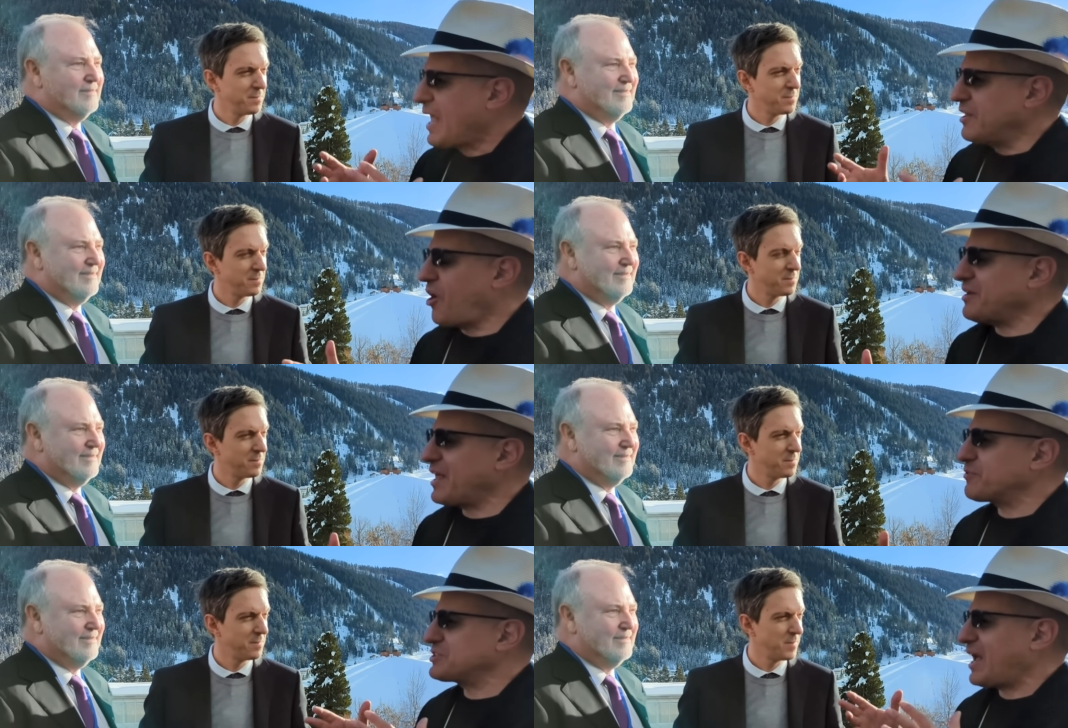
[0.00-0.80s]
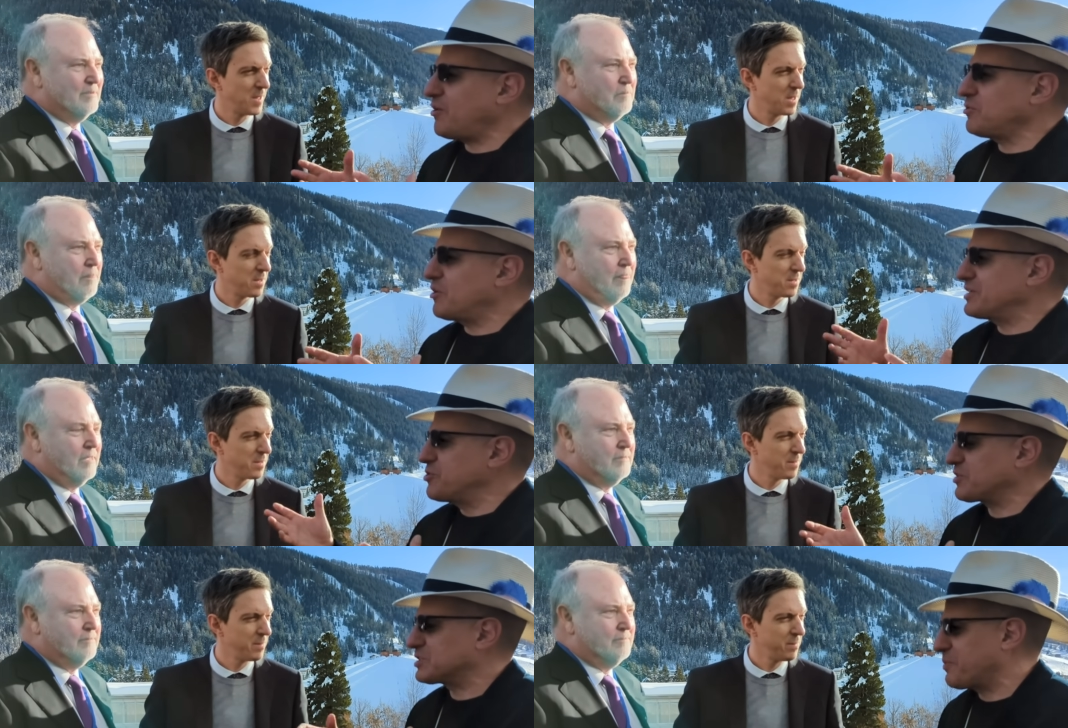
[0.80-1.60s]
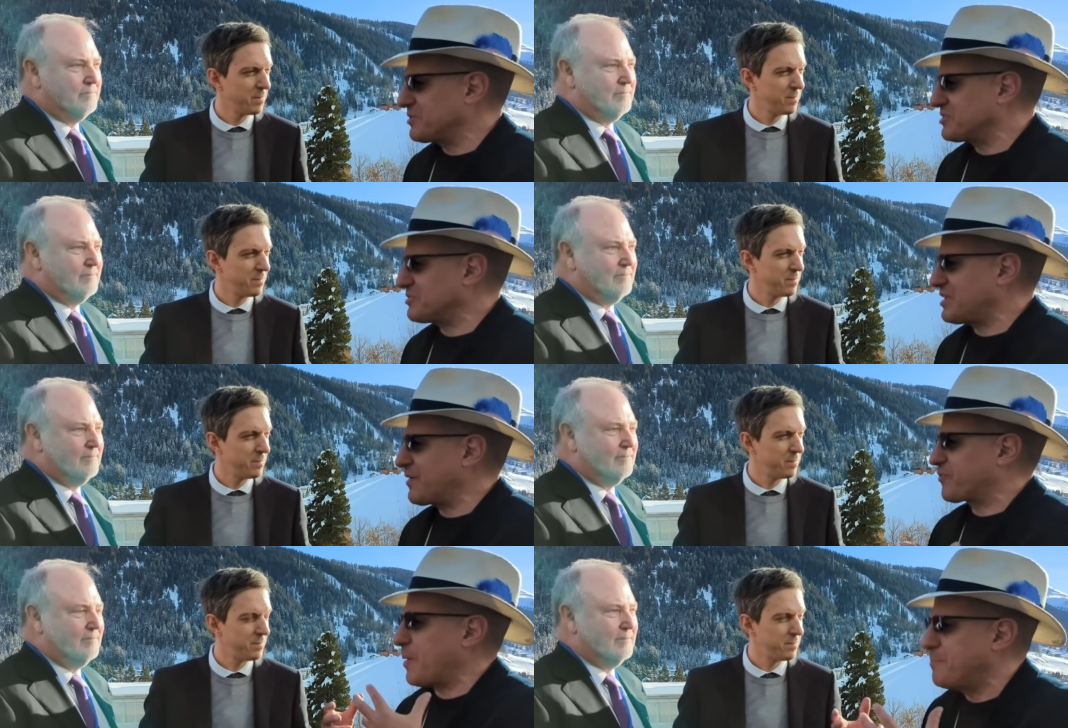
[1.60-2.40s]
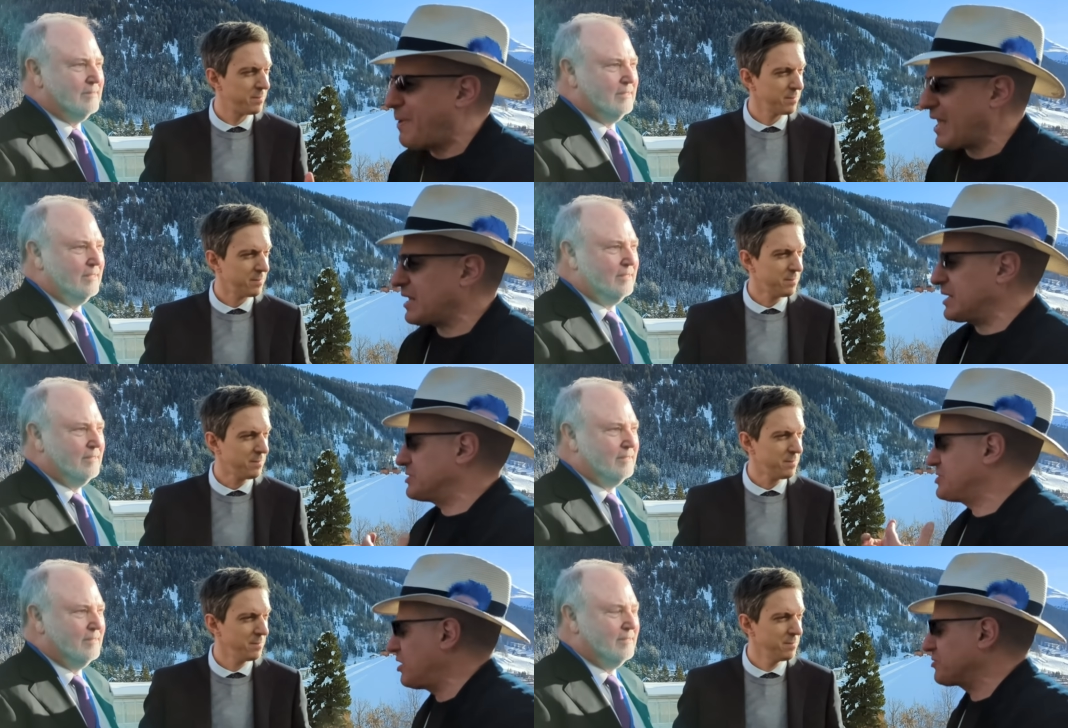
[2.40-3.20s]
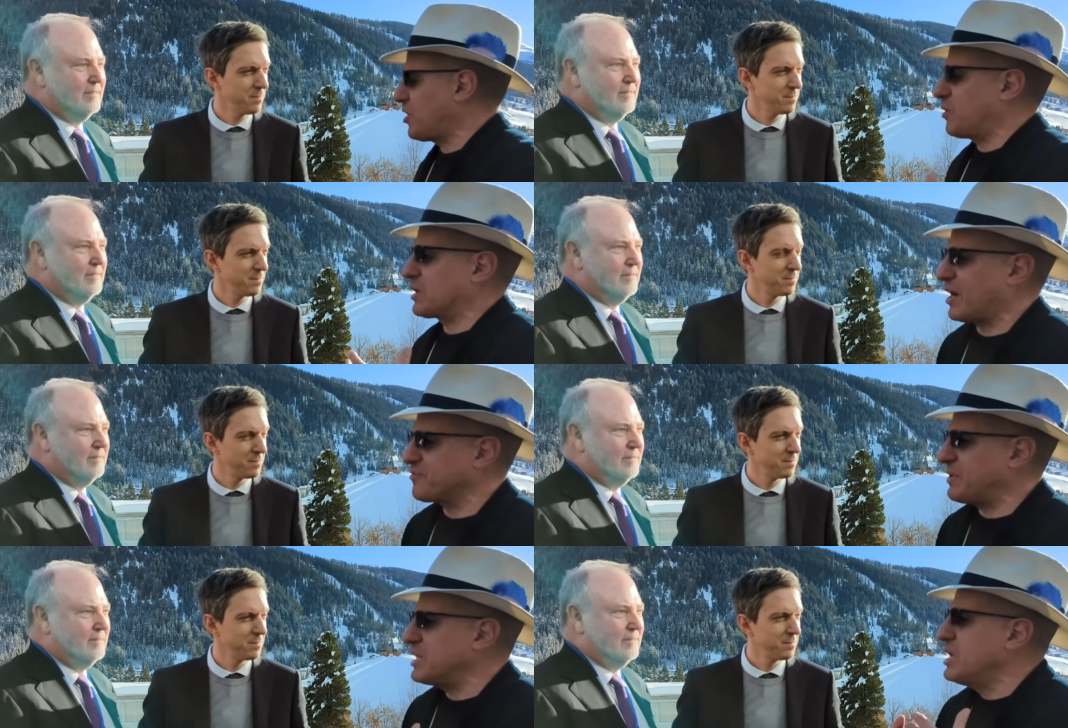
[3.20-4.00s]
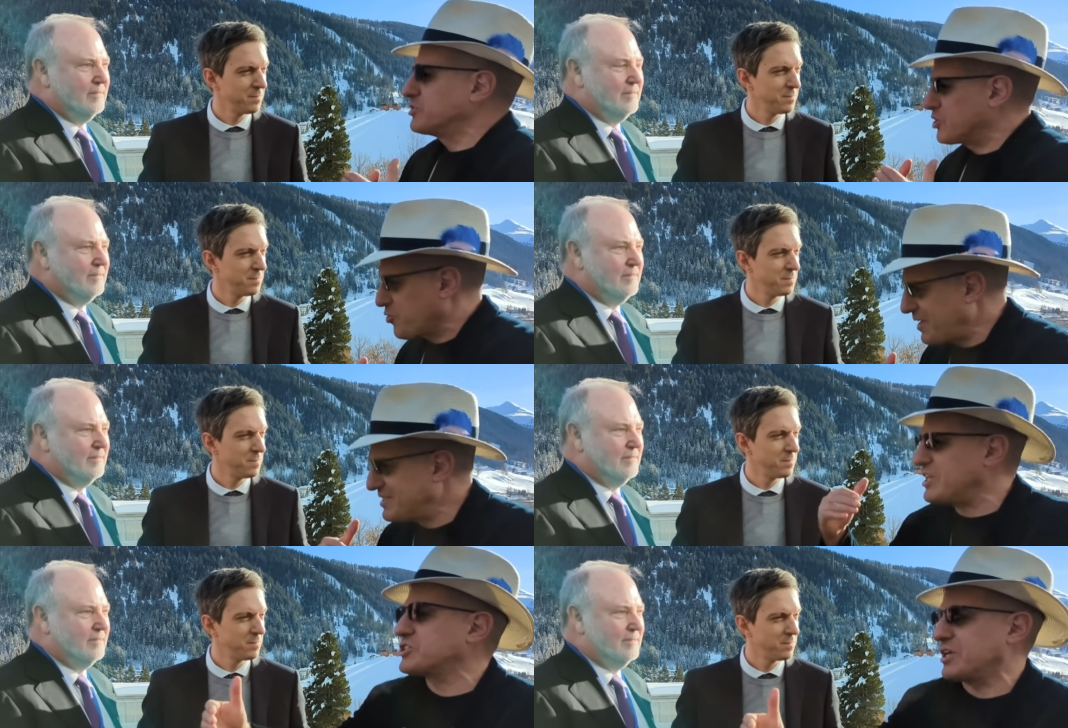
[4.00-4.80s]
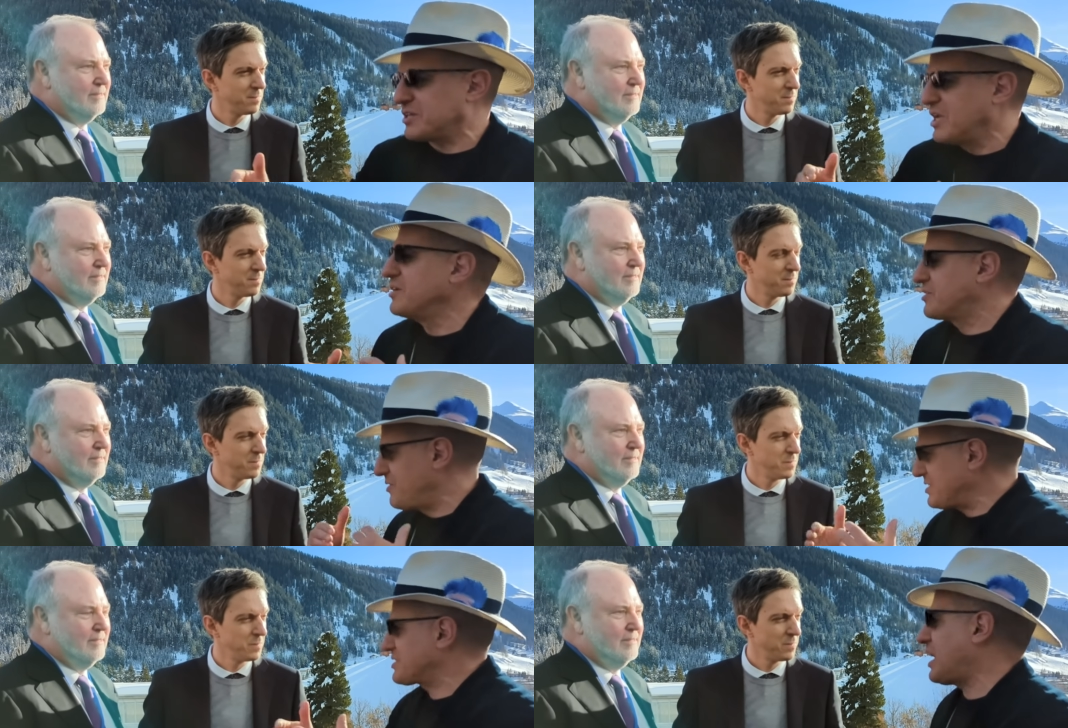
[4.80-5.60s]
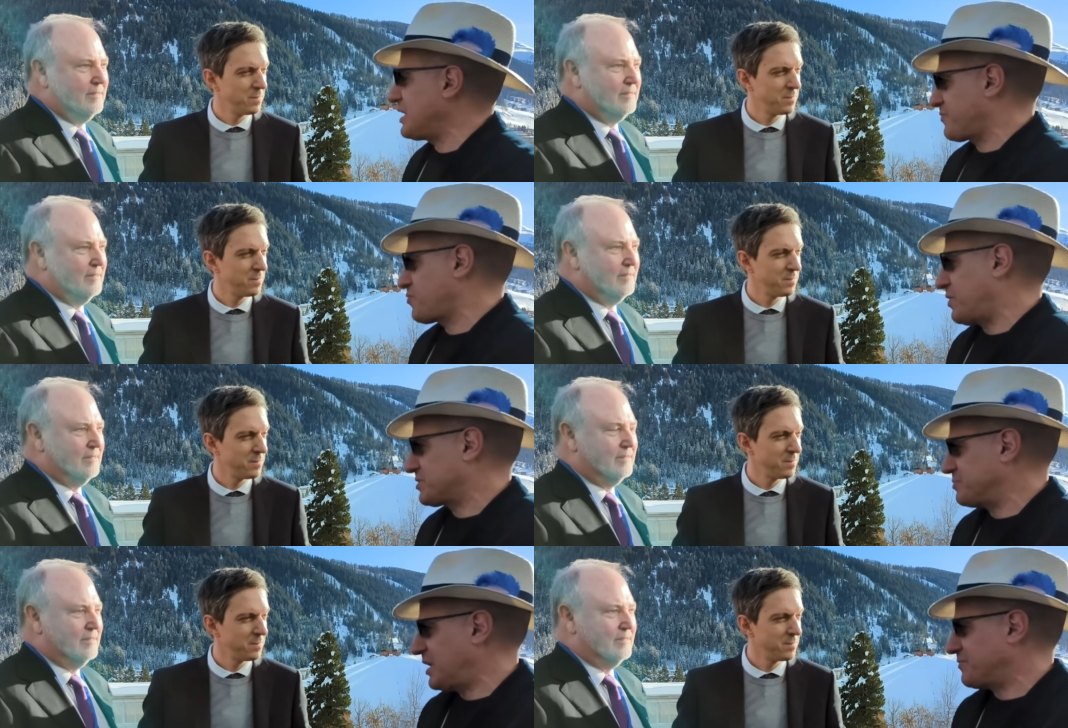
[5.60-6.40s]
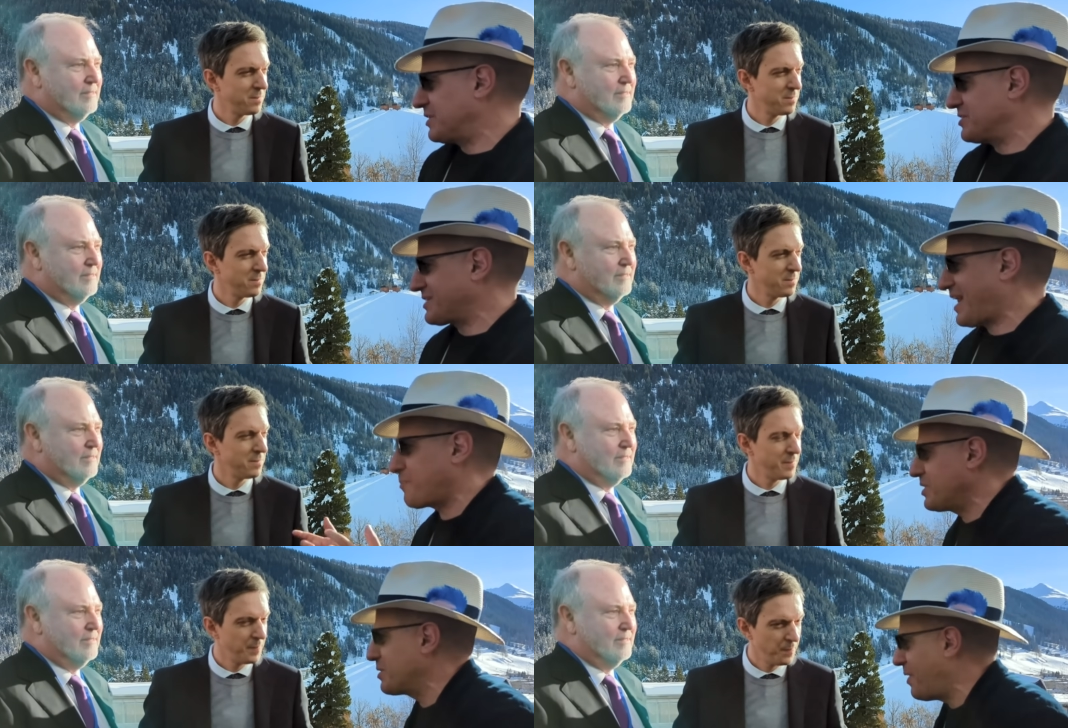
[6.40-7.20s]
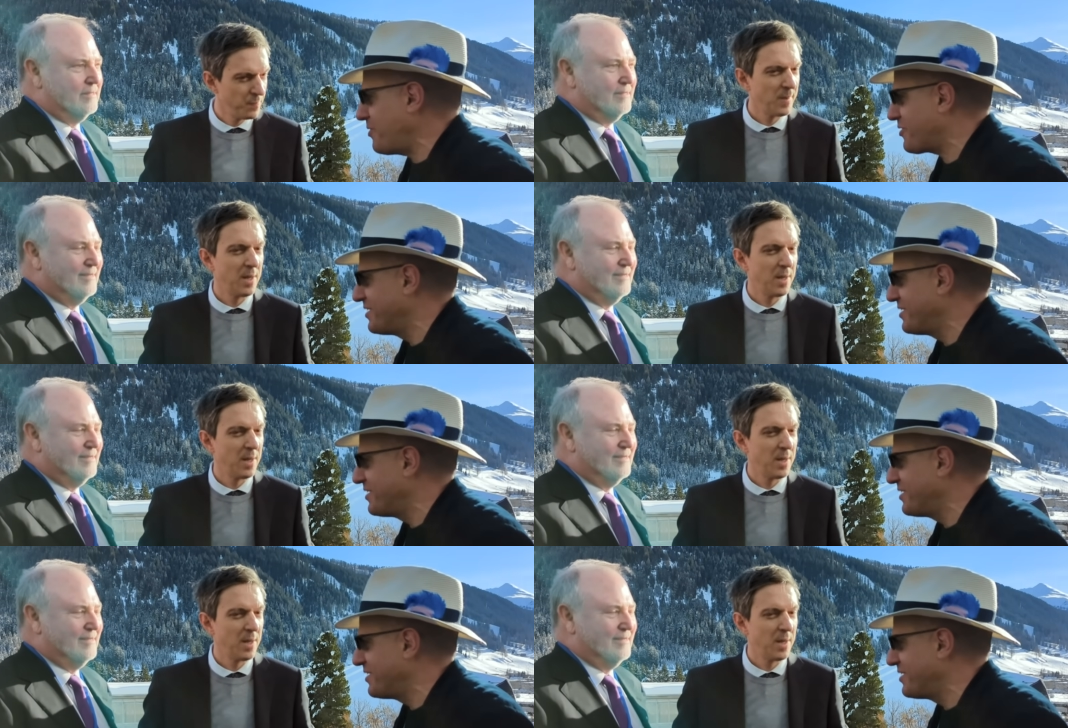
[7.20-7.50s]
Speaker 1: And on average, how long in your experience does it take for a bank, a telco, a government to transition to this kind of quantum safety? Does it happen in a month?